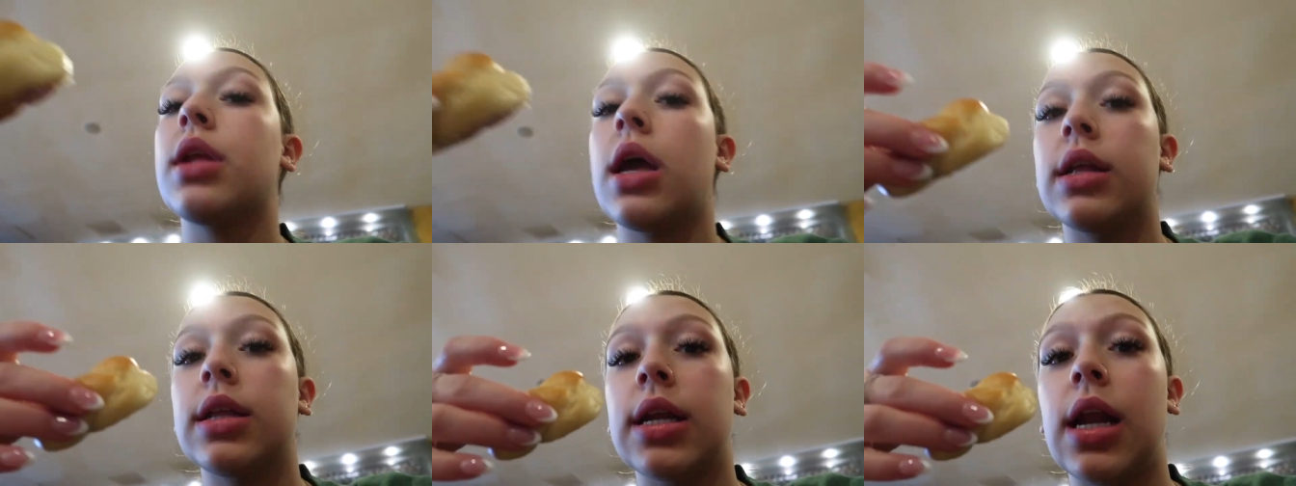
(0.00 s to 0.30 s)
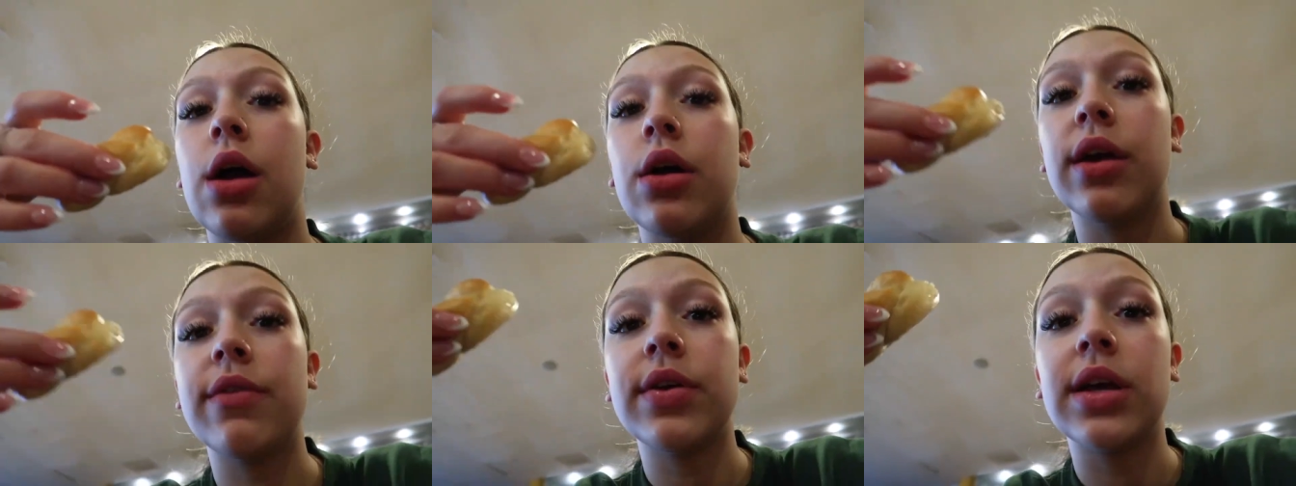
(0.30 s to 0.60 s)
And then
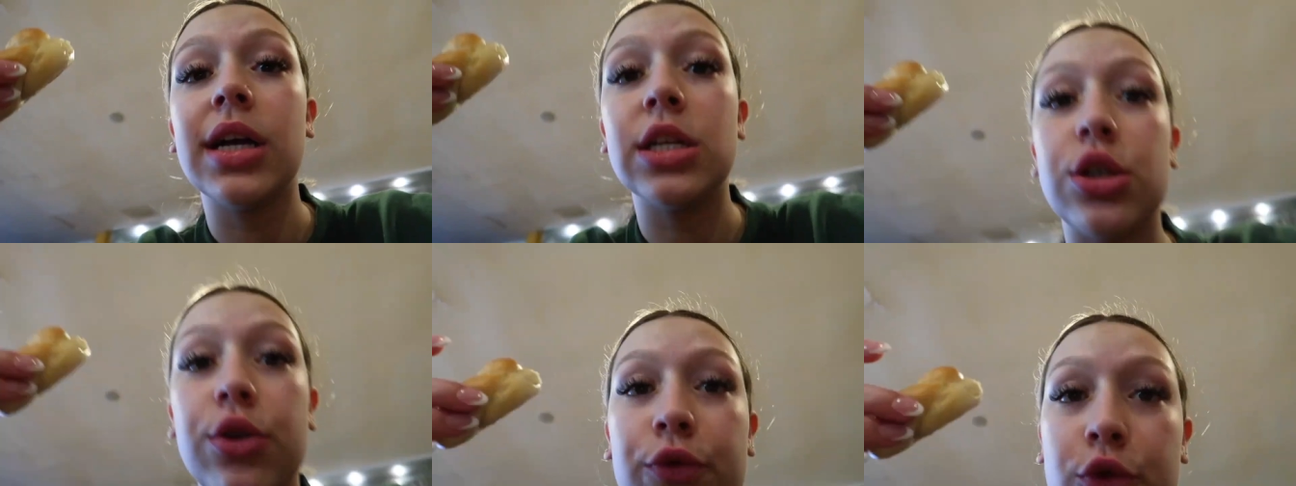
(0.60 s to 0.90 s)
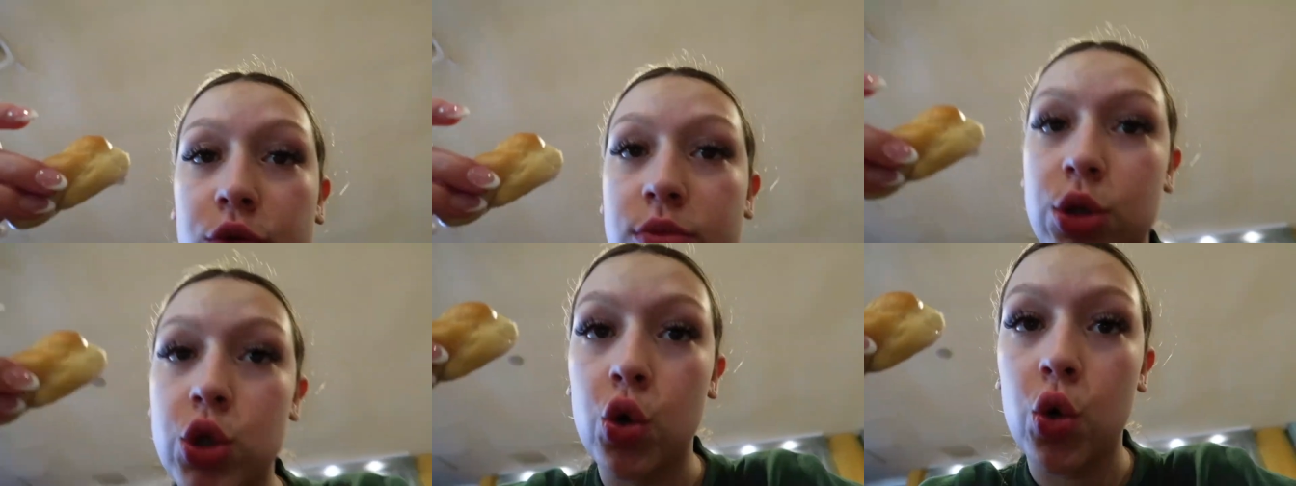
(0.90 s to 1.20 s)
I'll give you guys a
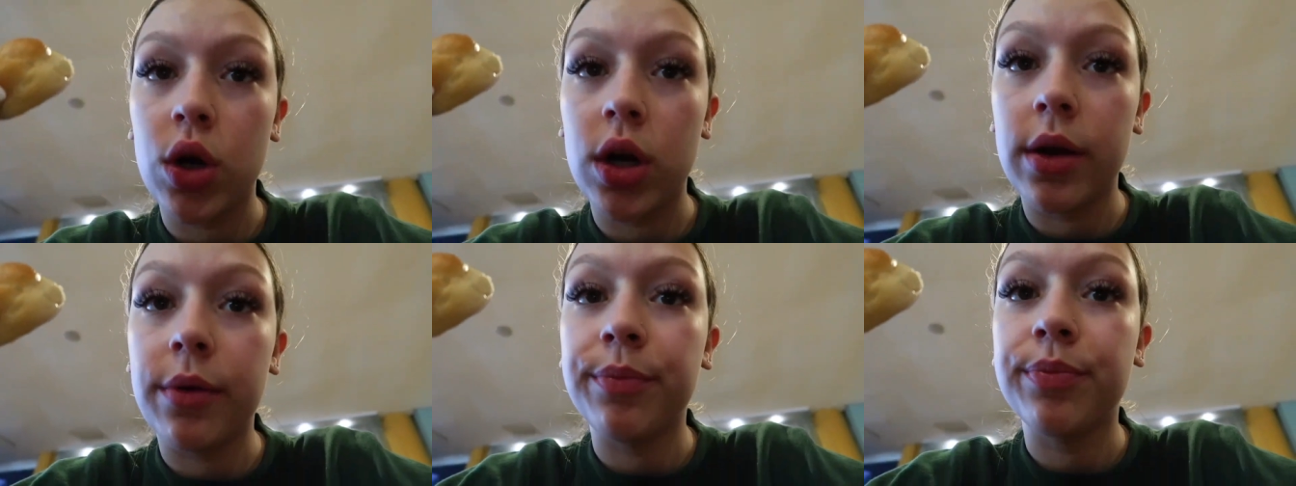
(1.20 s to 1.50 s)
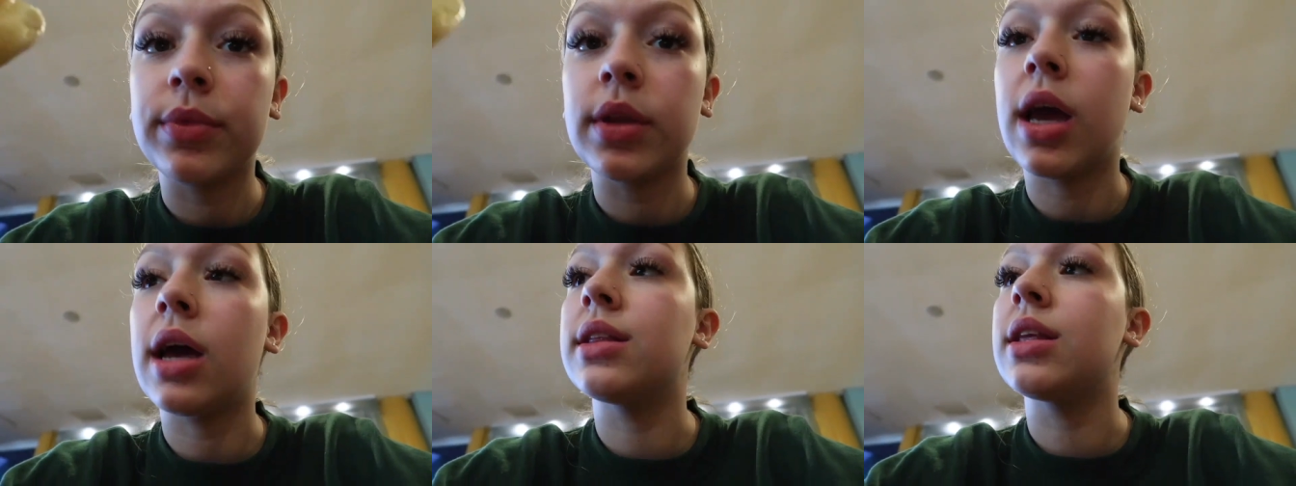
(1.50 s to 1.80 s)
room tour,
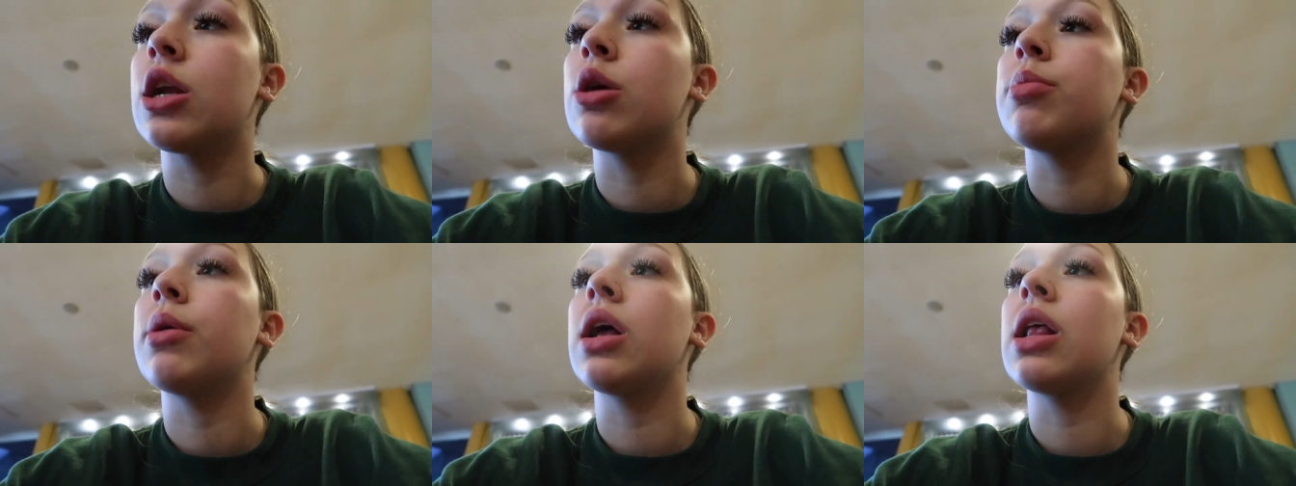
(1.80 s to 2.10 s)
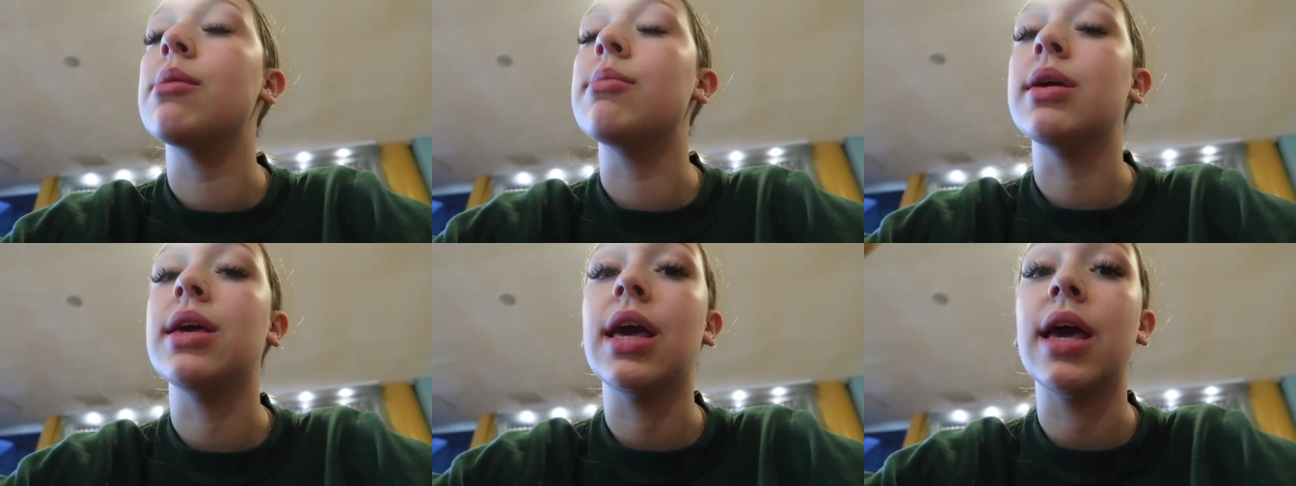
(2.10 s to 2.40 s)
and that'll
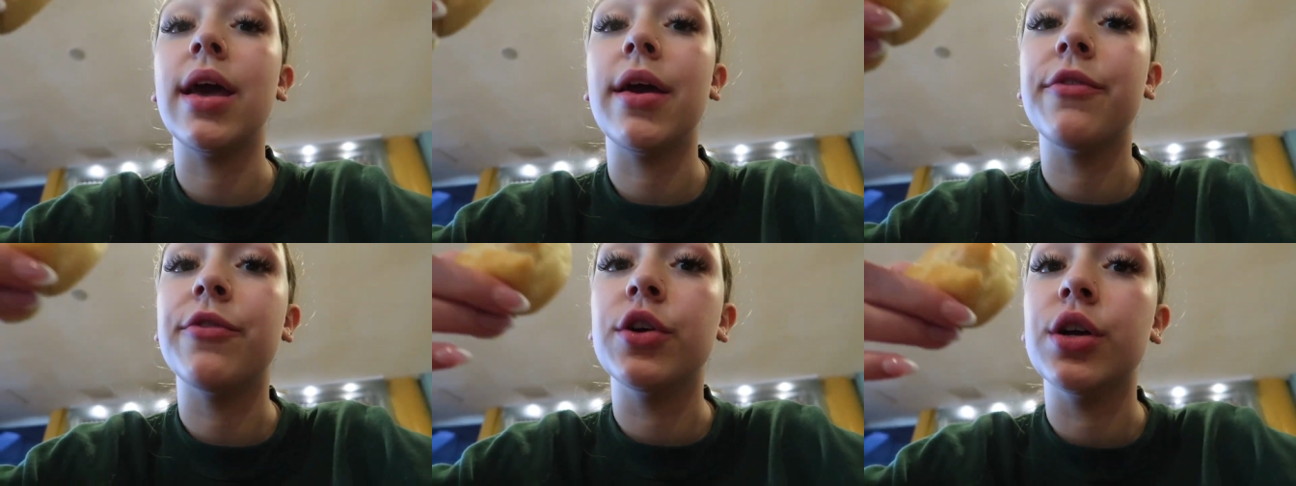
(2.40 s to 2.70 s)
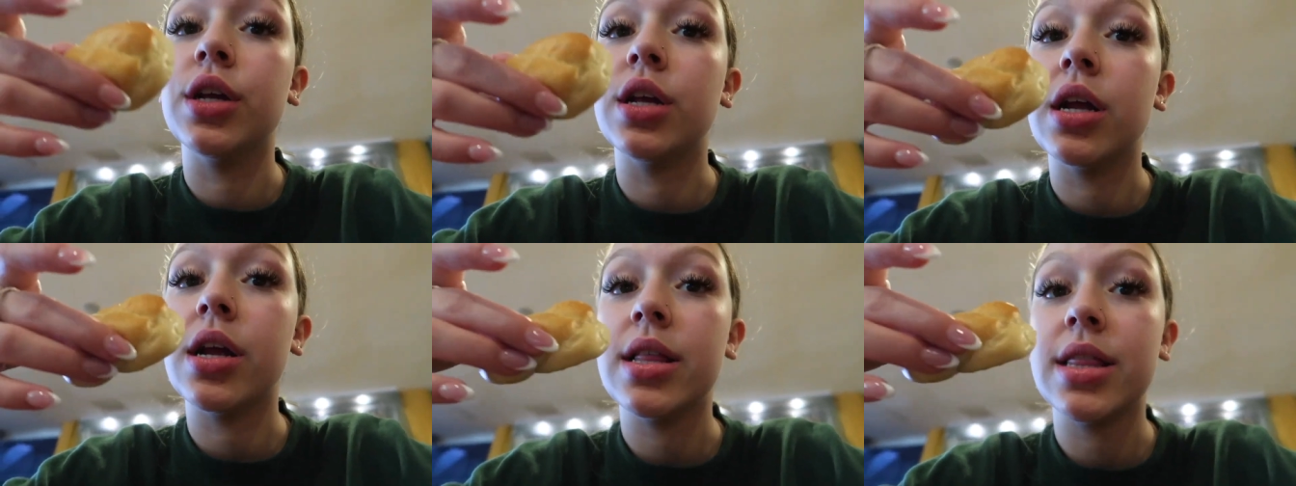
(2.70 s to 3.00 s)
probably be it for
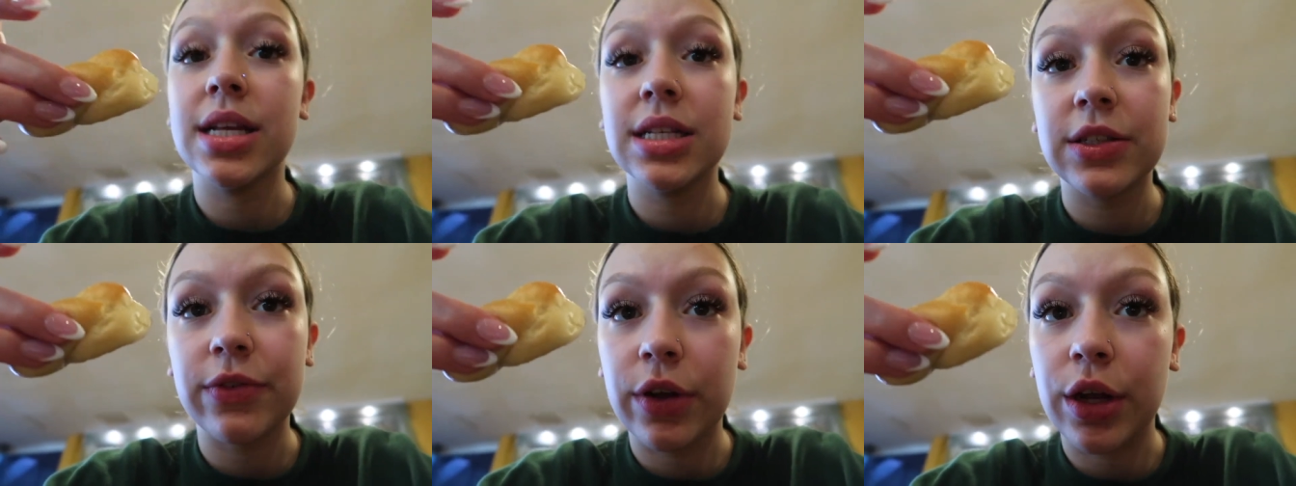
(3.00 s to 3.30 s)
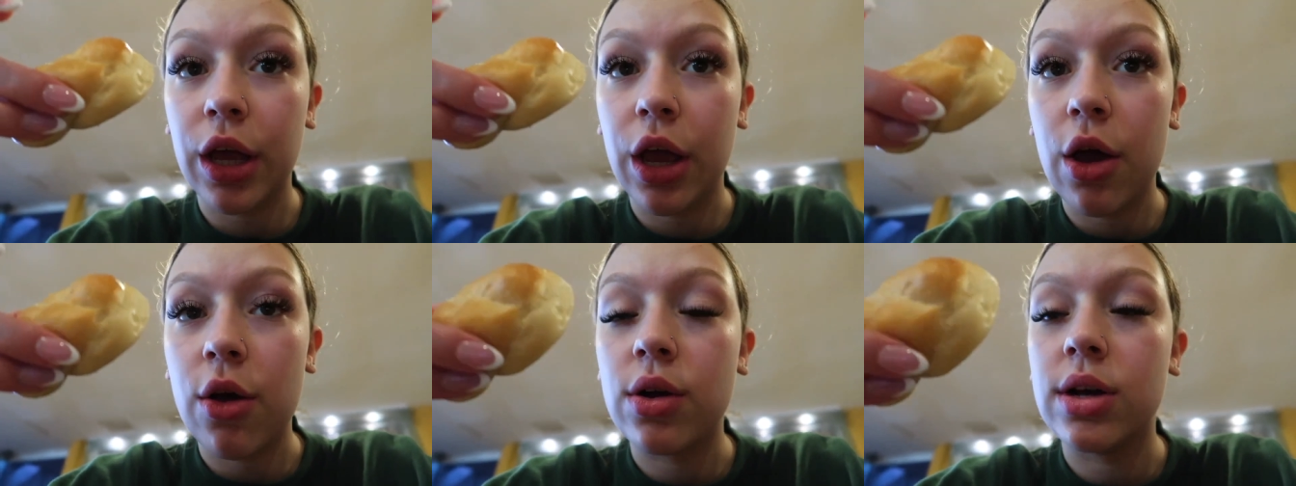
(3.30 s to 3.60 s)
this video,